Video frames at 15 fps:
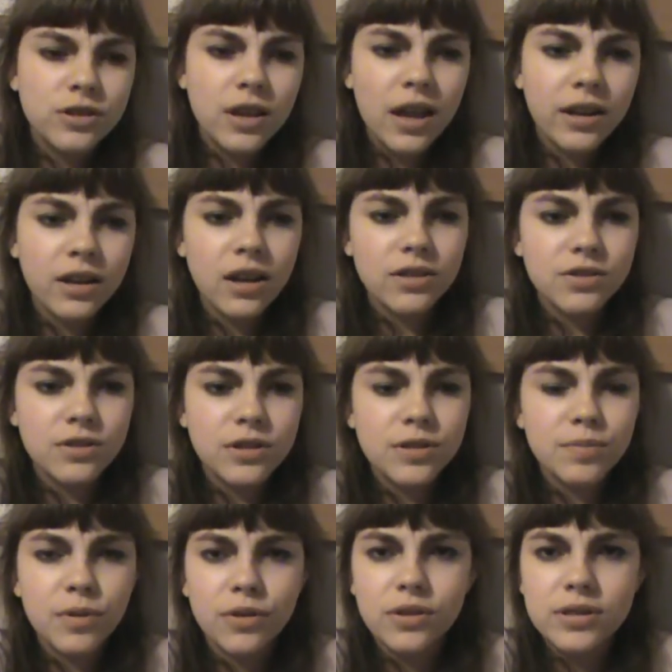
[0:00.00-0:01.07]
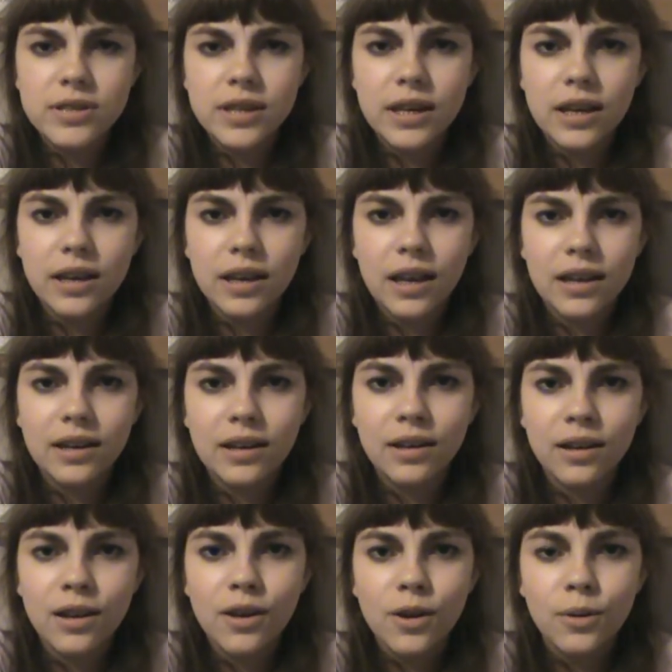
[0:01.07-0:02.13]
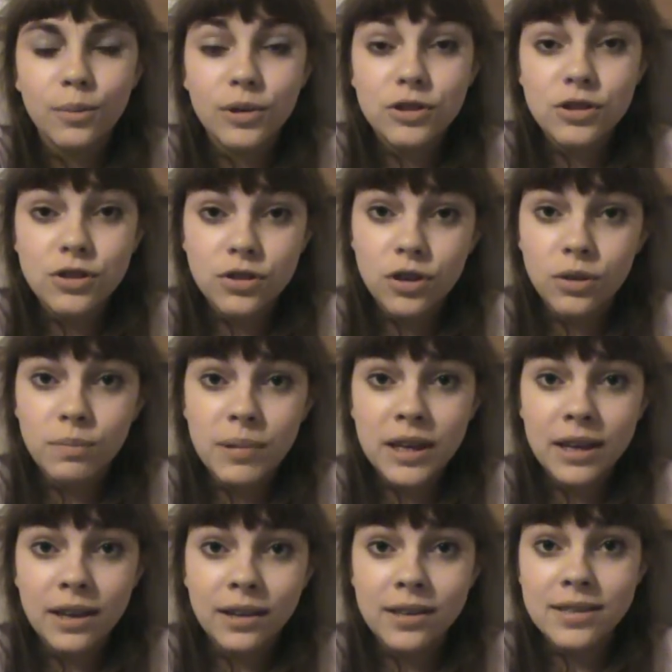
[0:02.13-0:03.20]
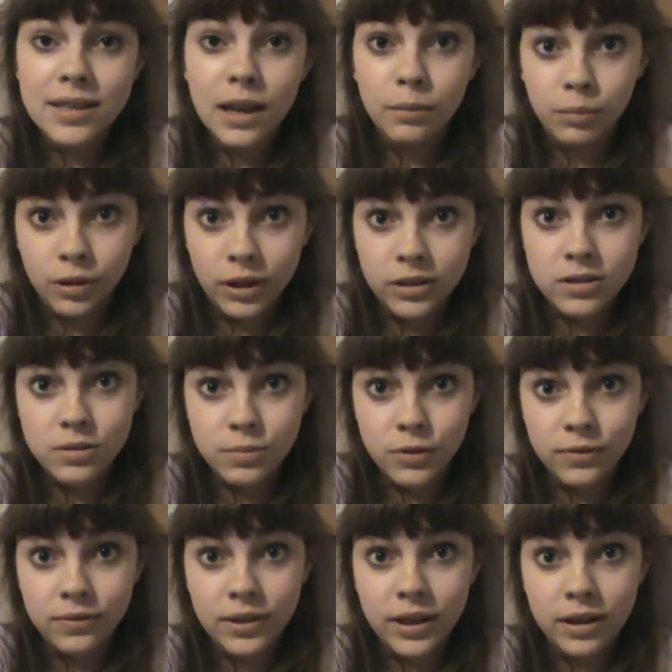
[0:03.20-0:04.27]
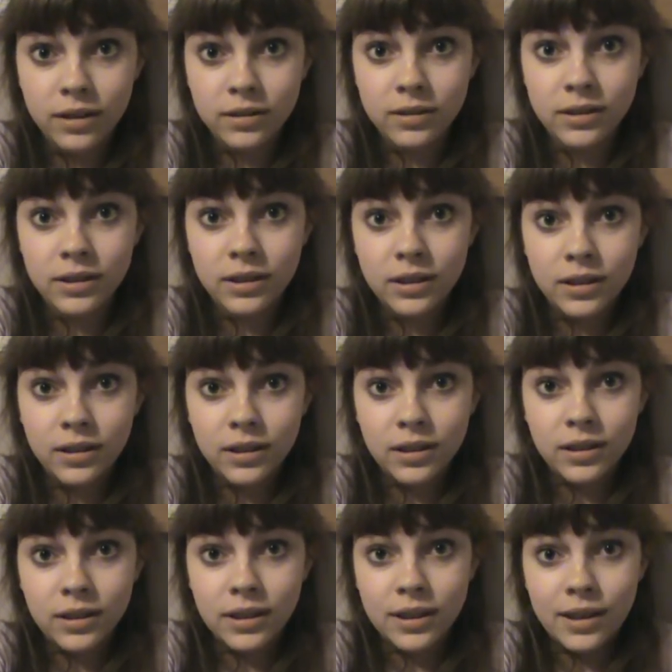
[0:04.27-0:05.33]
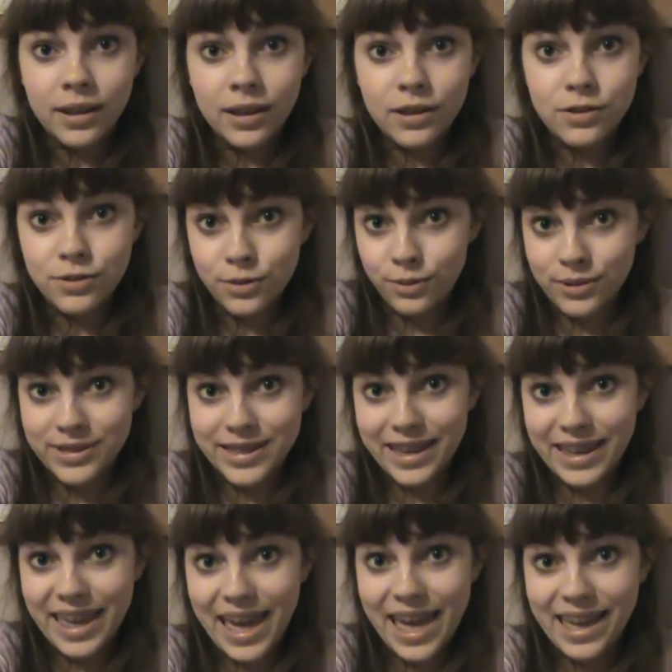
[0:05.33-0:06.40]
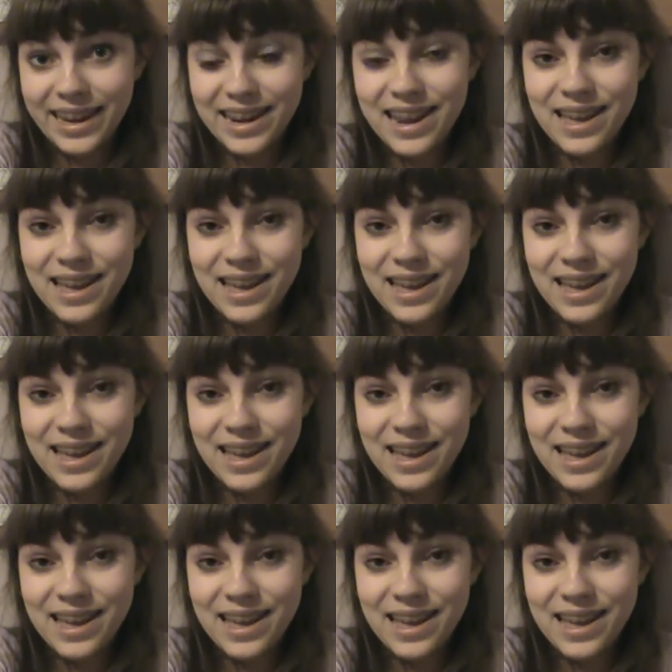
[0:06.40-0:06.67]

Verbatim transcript: just kind of got to explore the city again, which is good because I plan to move there as soon as I can.